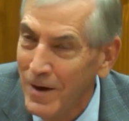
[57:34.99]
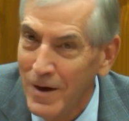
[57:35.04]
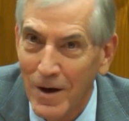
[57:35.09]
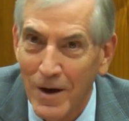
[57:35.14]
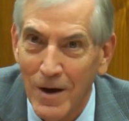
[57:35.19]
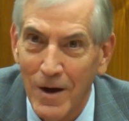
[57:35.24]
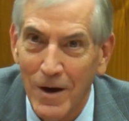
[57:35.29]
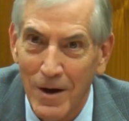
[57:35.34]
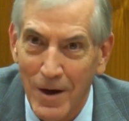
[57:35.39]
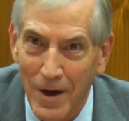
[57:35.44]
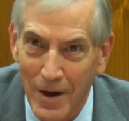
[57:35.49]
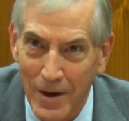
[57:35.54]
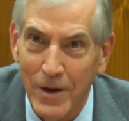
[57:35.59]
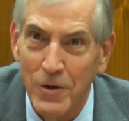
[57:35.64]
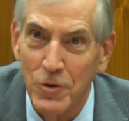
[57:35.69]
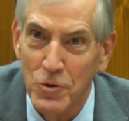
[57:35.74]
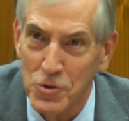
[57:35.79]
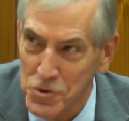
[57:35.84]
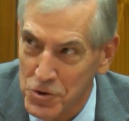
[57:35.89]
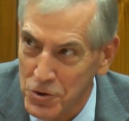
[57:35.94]
I
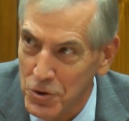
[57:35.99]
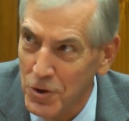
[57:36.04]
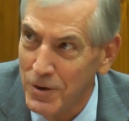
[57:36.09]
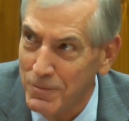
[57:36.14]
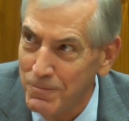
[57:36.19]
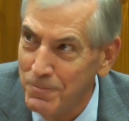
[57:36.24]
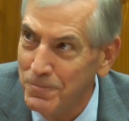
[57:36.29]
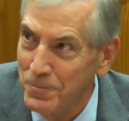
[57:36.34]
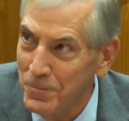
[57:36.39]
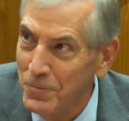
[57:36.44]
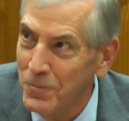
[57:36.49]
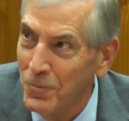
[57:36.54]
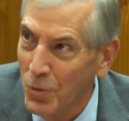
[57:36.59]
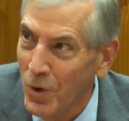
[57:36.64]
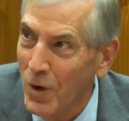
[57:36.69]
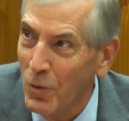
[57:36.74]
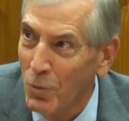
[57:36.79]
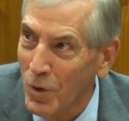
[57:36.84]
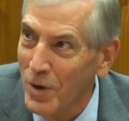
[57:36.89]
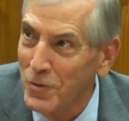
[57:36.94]
understood
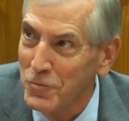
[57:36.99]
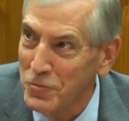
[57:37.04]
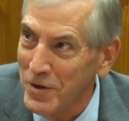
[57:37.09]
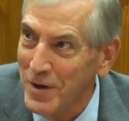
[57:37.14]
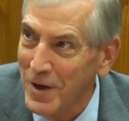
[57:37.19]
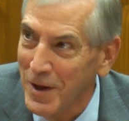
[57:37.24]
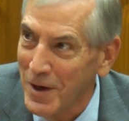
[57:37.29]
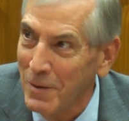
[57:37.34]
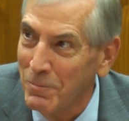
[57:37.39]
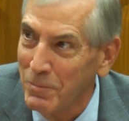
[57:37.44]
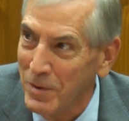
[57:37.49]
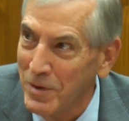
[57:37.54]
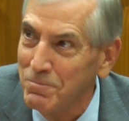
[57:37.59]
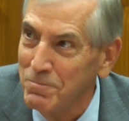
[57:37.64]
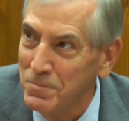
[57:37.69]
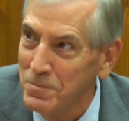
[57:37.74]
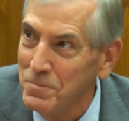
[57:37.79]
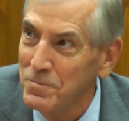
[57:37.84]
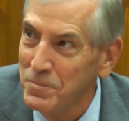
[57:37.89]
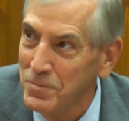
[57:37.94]
what it was to get up at
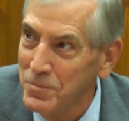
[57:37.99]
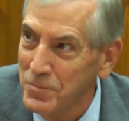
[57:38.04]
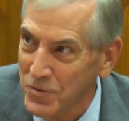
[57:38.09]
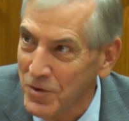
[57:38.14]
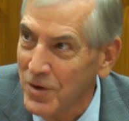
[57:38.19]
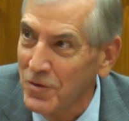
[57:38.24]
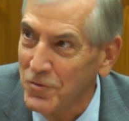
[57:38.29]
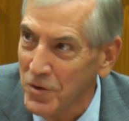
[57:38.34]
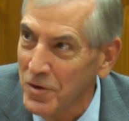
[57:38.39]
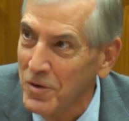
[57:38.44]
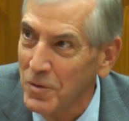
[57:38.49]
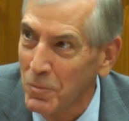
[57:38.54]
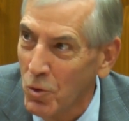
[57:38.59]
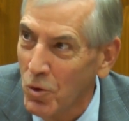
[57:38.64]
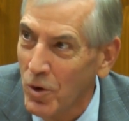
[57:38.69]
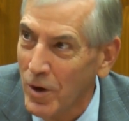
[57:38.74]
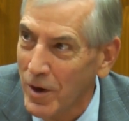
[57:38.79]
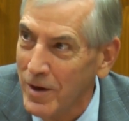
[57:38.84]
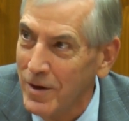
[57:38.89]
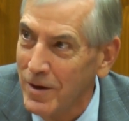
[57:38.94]
6 in the
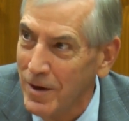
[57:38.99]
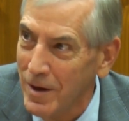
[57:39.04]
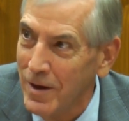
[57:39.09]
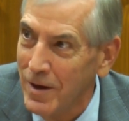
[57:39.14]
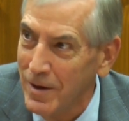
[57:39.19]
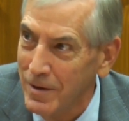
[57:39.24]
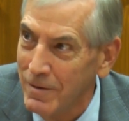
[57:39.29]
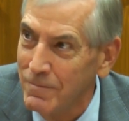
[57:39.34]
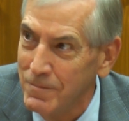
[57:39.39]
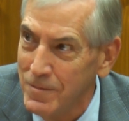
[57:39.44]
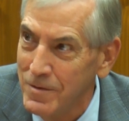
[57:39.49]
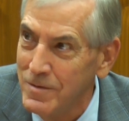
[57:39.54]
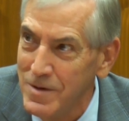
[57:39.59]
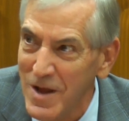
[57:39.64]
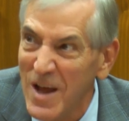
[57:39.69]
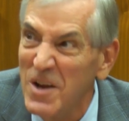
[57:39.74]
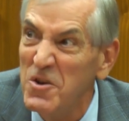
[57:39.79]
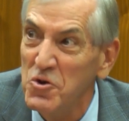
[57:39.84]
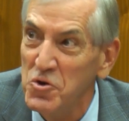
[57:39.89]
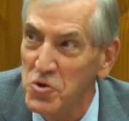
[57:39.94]
morning and
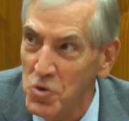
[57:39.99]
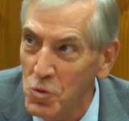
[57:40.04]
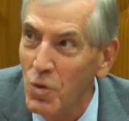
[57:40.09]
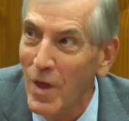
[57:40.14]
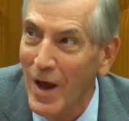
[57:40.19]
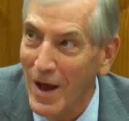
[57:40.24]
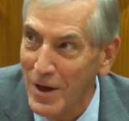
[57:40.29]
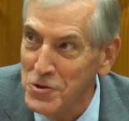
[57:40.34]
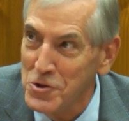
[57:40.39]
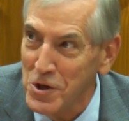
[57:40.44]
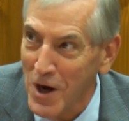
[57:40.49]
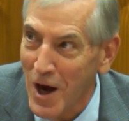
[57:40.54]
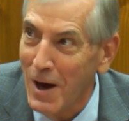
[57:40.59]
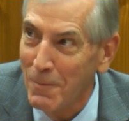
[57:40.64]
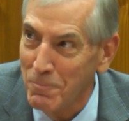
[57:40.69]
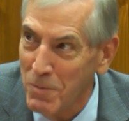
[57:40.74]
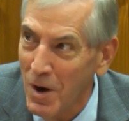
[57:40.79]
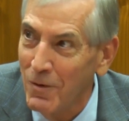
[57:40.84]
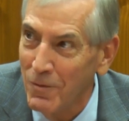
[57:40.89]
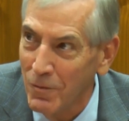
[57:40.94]
do that
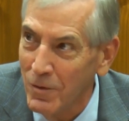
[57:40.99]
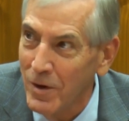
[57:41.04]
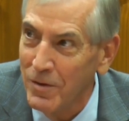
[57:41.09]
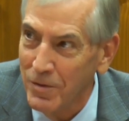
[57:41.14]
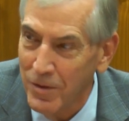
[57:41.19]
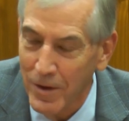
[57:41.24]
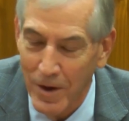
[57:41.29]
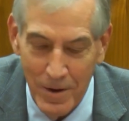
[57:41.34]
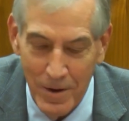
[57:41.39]
job with